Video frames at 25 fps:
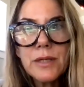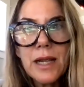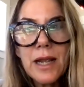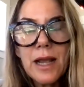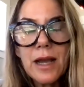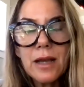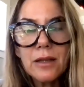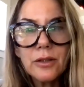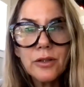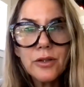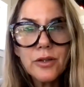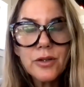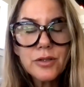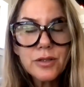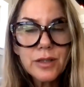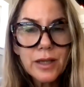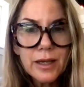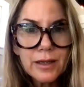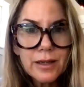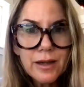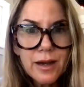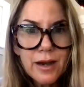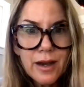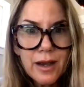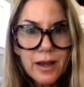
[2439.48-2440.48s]
antlers.
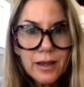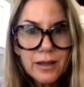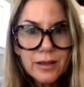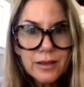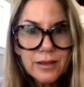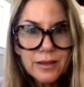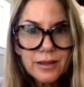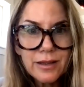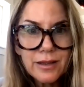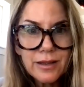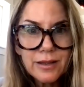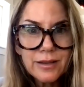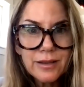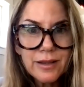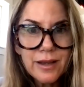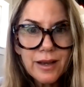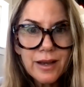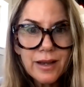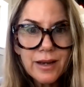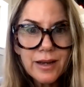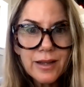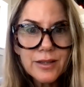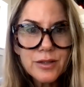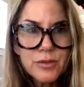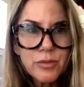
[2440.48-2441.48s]
Like I think
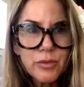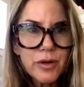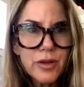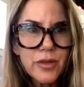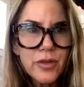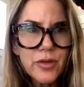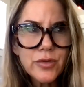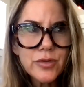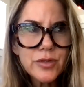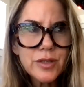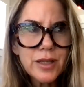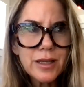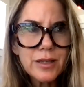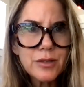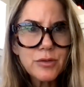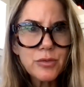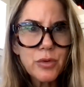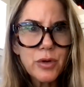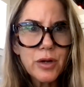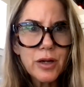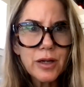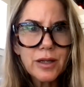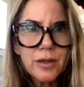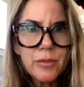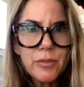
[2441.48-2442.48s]
that it's one of those things
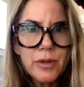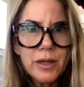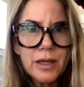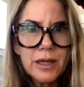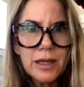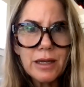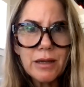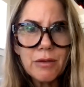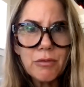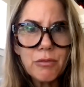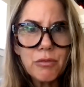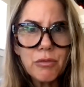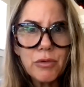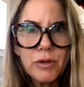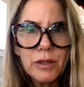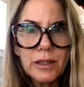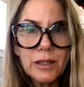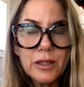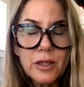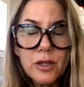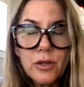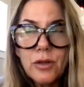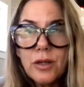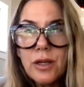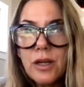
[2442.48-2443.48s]
where it could be
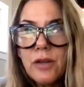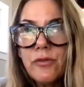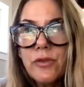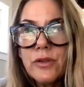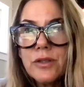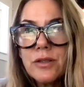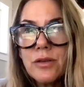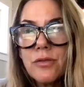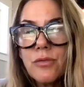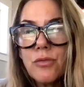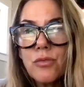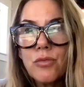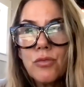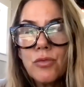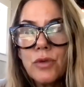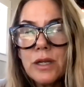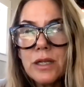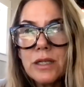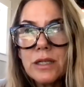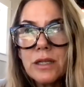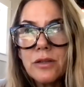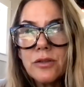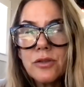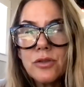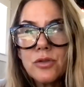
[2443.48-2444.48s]
really cute. And if it's a
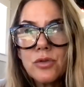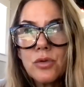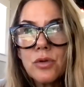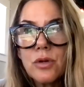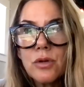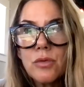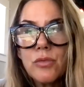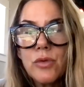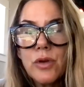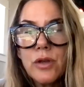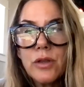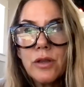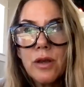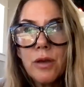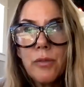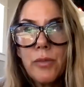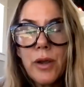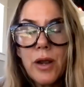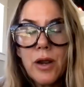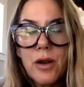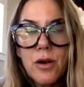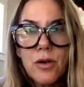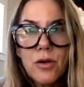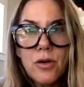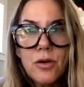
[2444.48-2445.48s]
retail store with
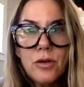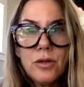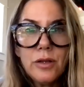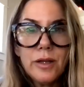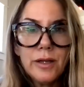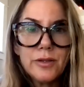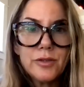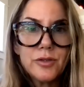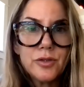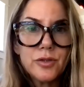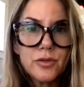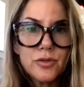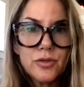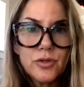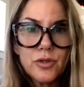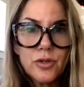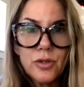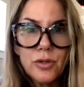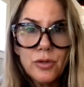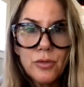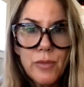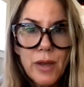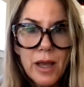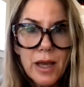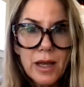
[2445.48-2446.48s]
apparel, like just
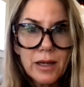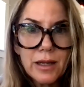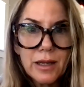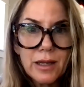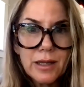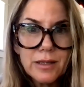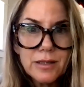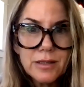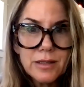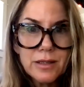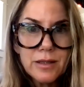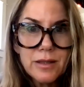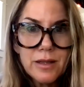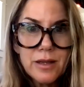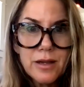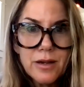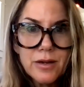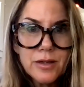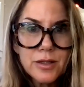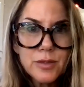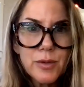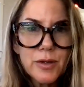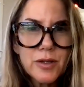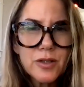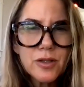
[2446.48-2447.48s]
2 mannequins in
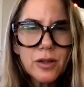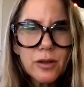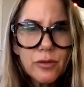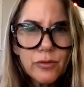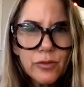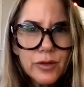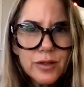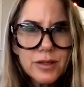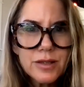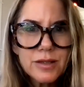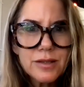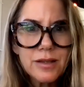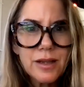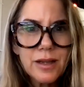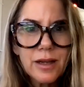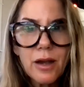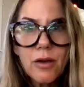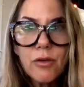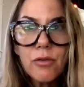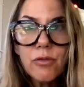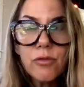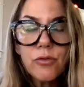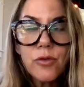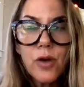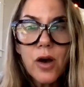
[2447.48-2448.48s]
there, especially if this is like
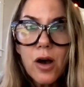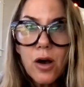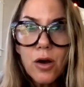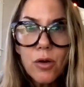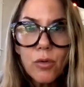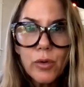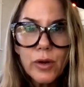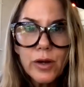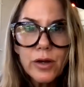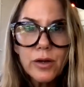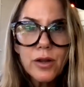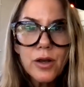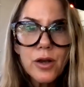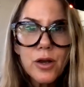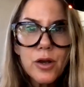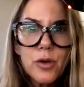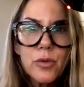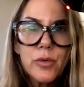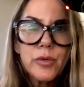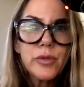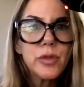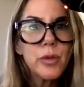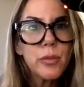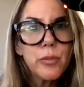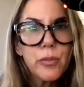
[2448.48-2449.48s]
a fall
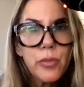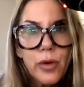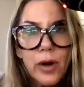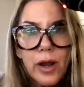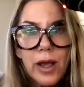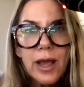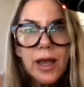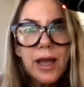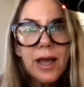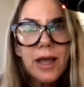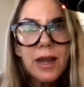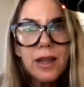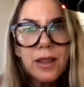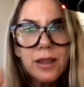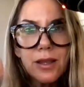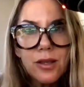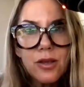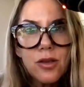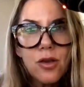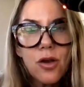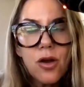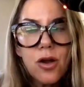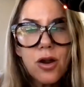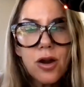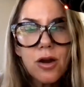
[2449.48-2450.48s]
window with the bread and the
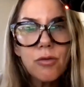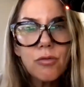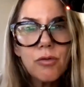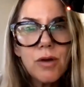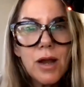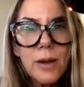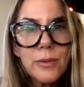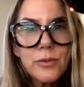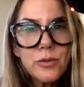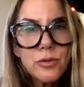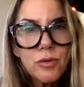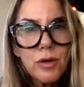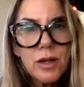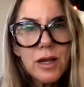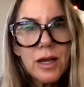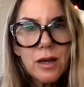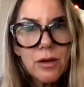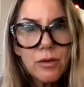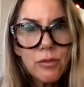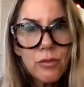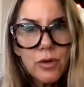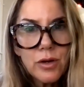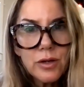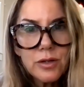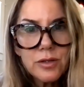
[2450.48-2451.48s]
yarn wrapped
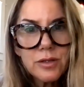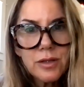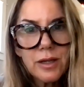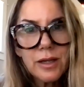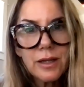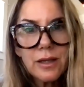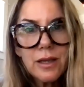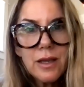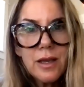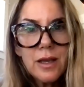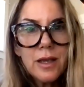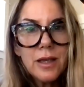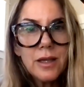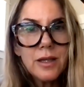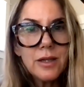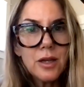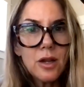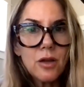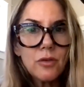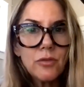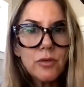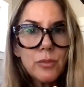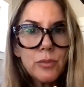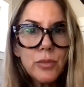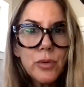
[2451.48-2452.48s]
around where it's like,
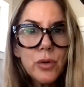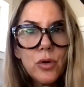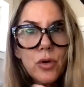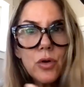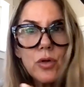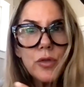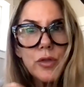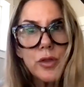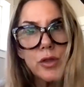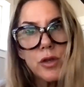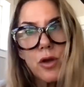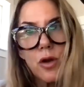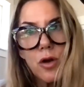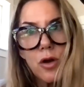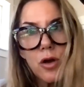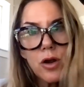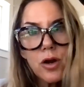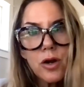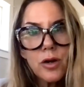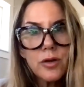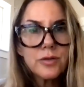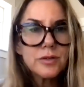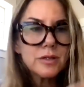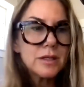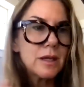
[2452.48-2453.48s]
if you pull on the
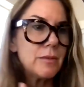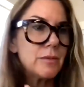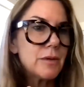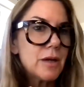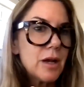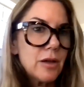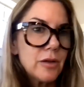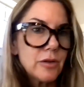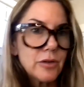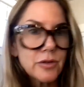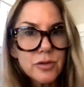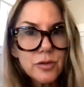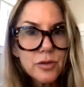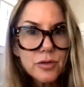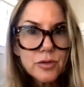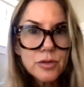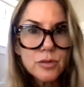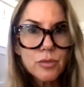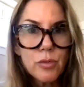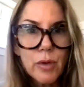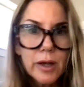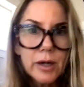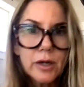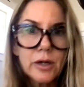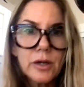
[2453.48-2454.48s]
yarn, same colors as the
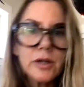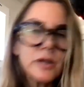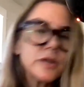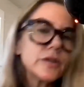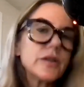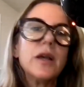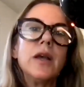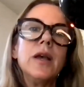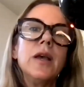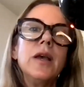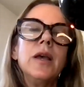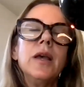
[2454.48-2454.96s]
sweaters.